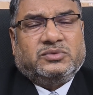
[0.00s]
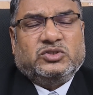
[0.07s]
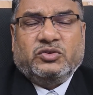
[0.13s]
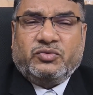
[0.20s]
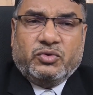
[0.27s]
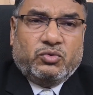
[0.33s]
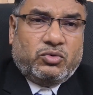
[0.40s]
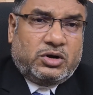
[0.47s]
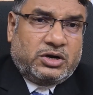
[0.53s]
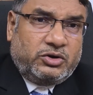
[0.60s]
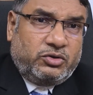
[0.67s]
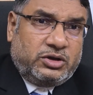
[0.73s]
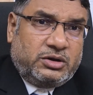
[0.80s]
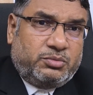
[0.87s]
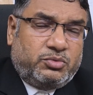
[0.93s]
If you want,
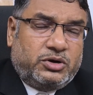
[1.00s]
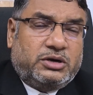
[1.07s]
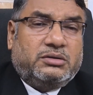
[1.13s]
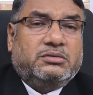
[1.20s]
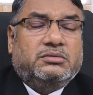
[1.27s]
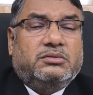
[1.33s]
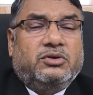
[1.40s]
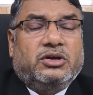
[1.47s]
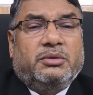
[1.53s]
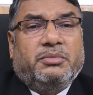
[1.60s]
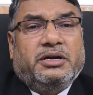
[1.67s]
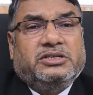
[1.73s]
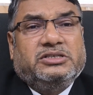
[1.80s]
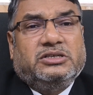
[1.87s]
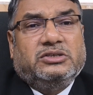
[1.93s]
you can
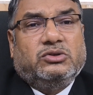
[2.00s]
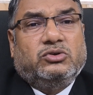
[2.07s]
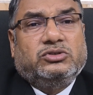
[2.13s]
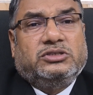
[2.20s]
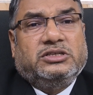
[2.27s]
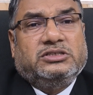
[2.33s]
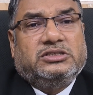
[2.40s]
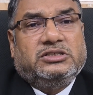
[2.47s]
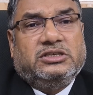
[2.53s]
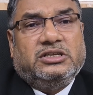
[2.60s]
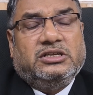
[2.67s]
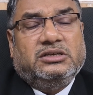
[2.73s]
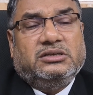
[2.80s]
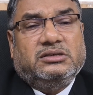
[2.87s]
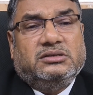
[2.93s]
mention those things in
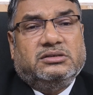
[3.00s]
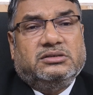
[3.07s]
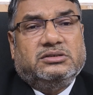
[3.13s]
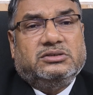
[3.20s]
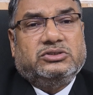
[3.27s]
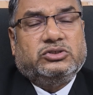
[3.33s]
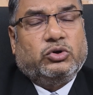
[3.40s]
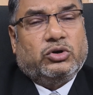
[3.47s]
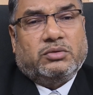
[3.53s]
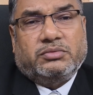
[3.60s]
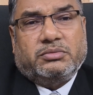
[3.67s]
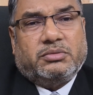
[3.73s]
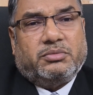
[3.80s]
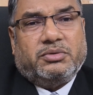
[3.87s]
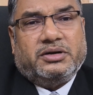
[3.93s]
the schedule
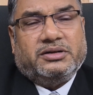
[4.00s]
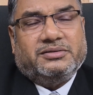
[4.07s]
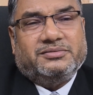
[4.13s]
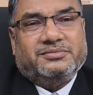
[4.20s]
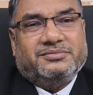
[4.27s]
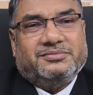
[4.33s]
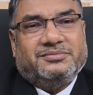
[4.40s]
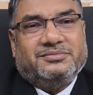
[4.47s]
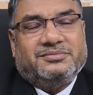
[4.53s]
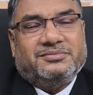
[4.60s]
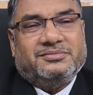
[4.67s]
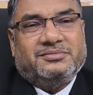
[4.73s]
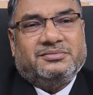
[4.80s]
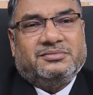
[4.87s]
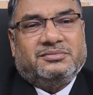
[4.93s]
of property.
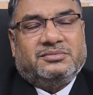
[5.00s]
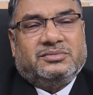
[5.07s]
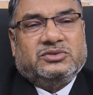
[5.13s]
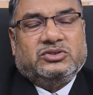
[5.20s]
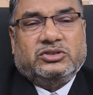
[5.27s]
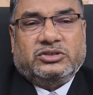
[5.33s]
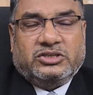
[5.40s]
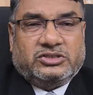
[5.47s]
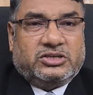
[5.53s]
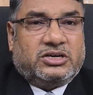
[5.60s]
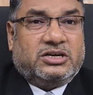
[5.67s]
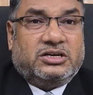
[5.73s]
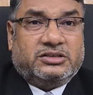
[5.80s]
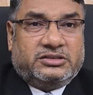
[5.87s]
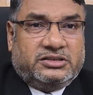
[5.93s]
So these
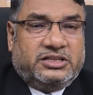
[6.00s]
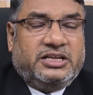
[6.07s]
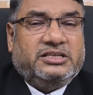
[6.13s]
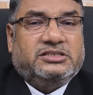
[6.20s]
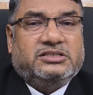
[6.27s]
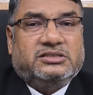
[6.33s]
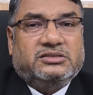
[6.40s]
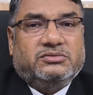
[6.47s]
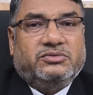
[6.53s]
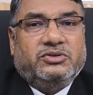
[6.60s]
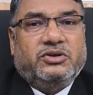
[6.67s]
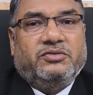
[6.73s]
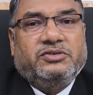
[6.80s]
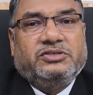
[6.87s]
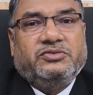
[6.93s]
are all things
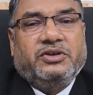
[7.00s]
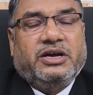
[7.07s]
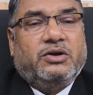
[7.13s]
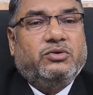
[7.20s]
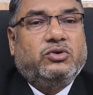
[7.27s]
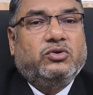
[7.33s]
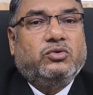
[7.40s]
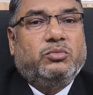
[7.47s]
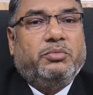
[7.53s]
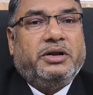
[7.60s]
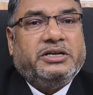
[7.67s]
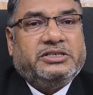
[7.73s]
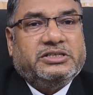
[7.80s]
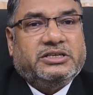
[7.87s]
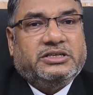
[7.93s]
which we have to
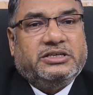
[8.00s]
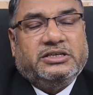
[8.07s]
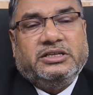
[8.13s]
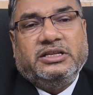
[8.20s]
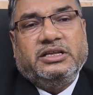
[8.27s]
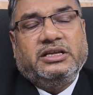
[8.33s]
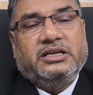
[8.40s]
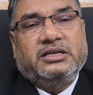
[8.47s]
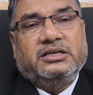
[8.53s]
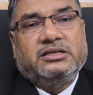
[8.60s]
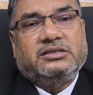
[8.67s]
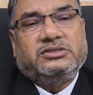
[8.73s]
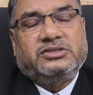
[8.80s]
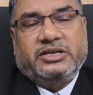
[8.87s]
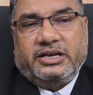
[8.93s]
mention in the
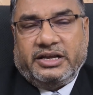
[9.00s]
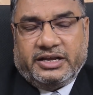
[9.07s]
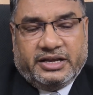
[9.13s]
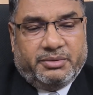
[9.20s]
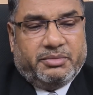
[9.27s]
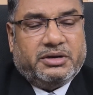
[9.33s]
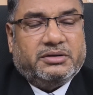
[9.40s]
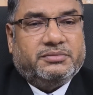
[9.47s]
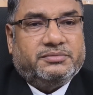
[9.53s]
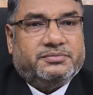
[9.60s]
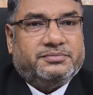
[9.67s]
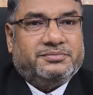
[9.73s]
sale agreement.